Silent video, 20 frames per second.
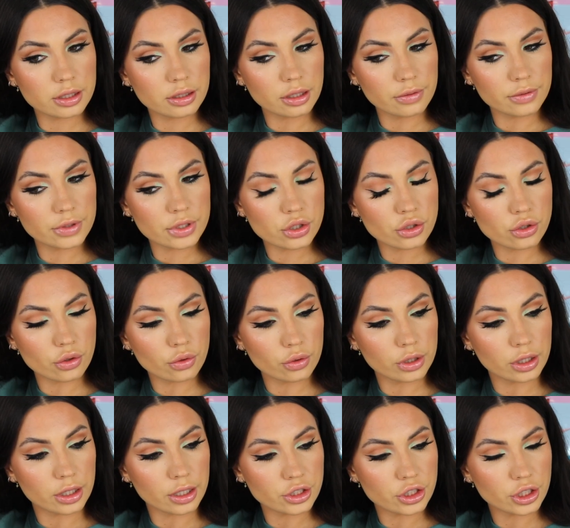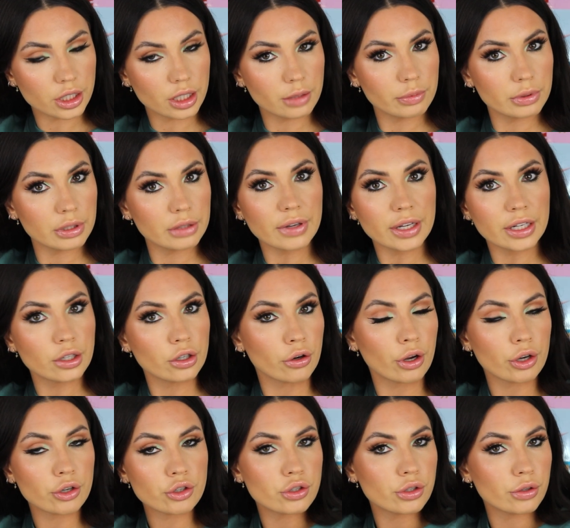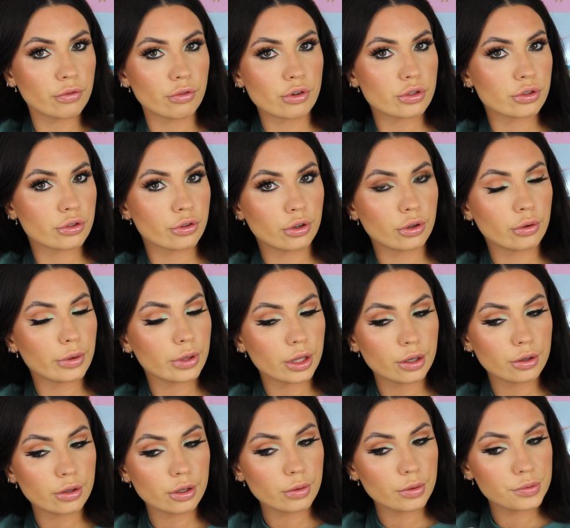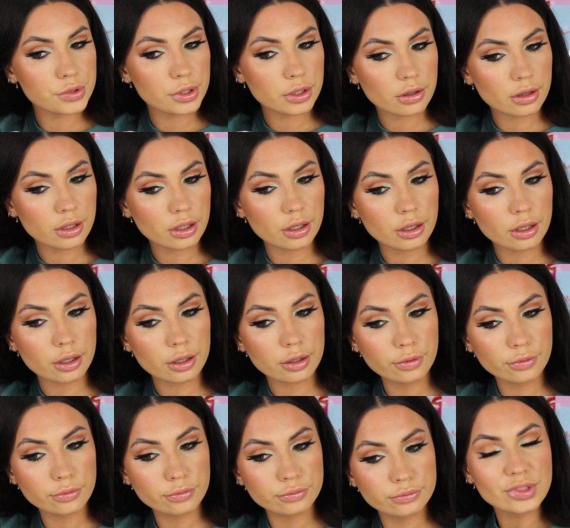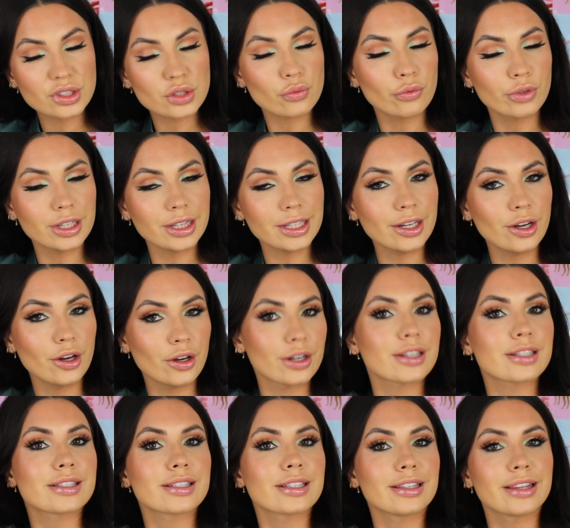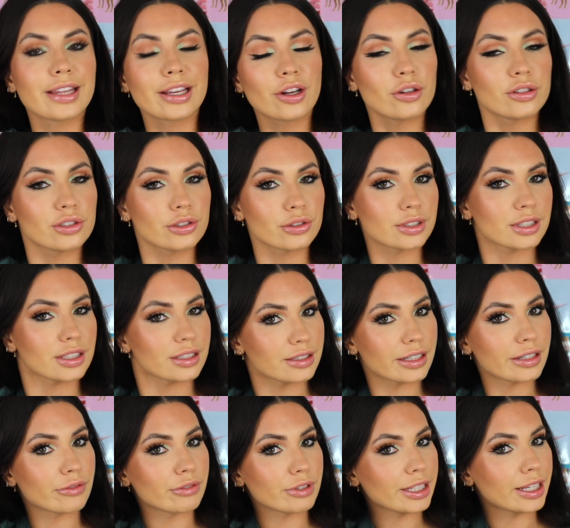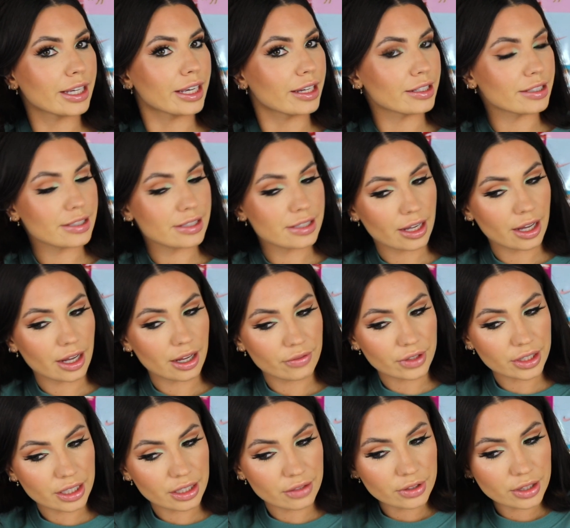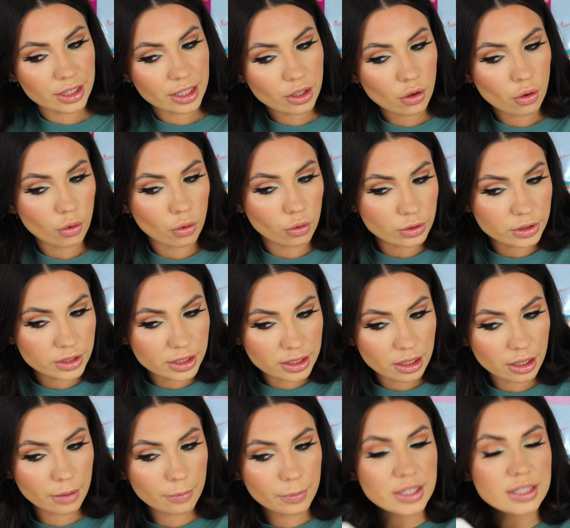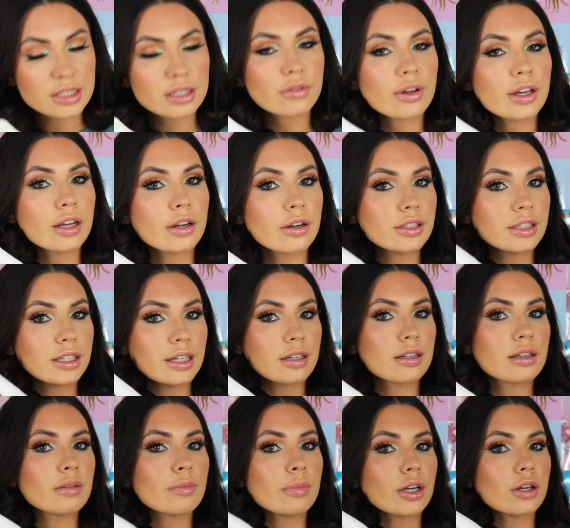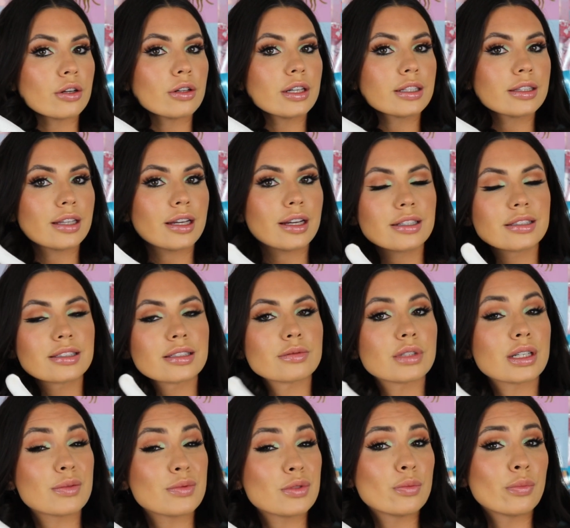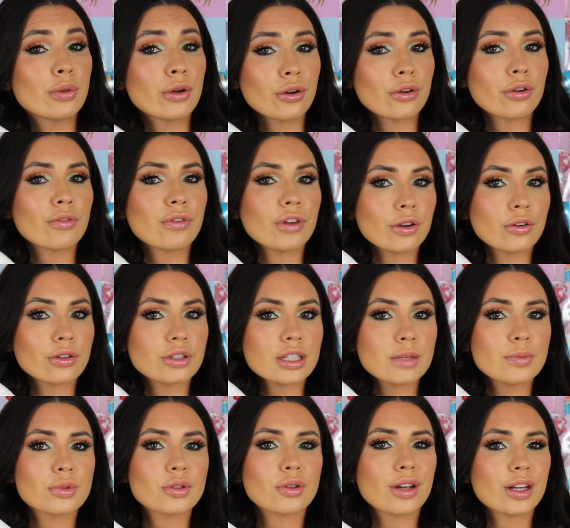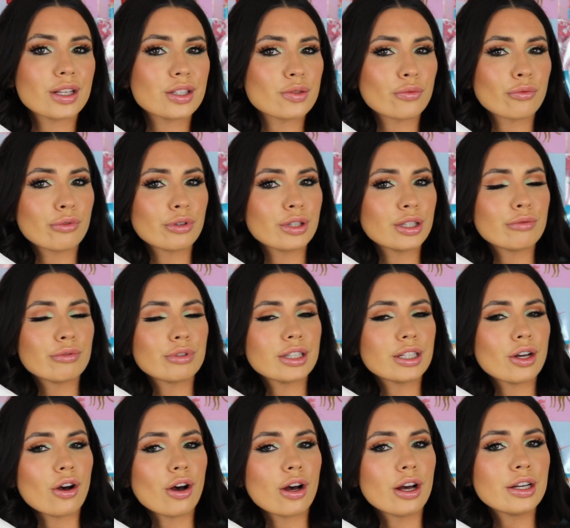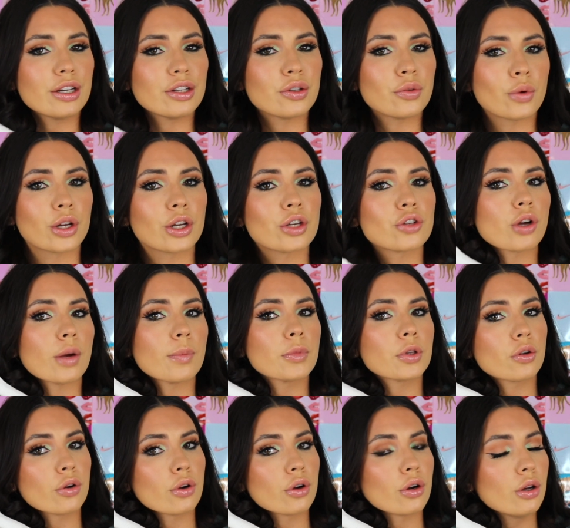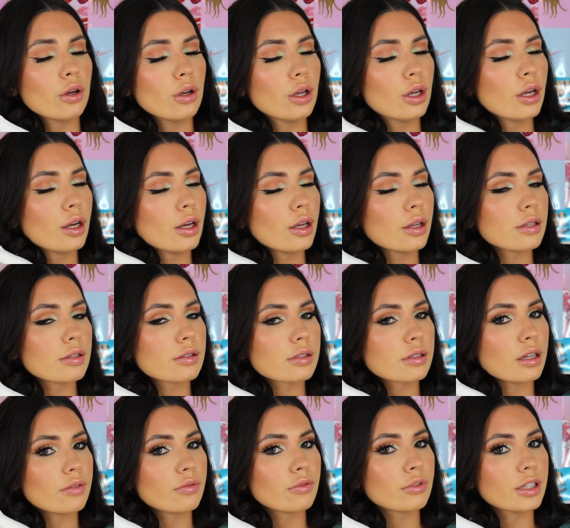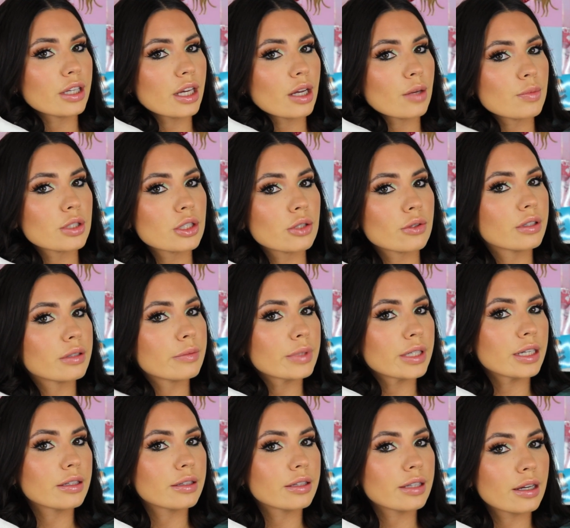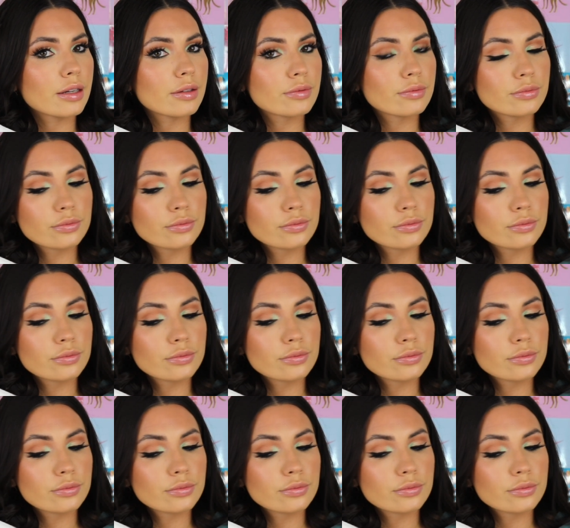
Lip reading: glove is so clutch. I can't believe I crunched the first curl without it. What was I thinking? It's really, honestly, like all jokes aside, really handy to have. Like even like holding that piece of hair at the end of the barrel like that. Sometimes you burn your fingertips or it gets really, really hot. You want to drop the curl. This glove really helps to eliminate that.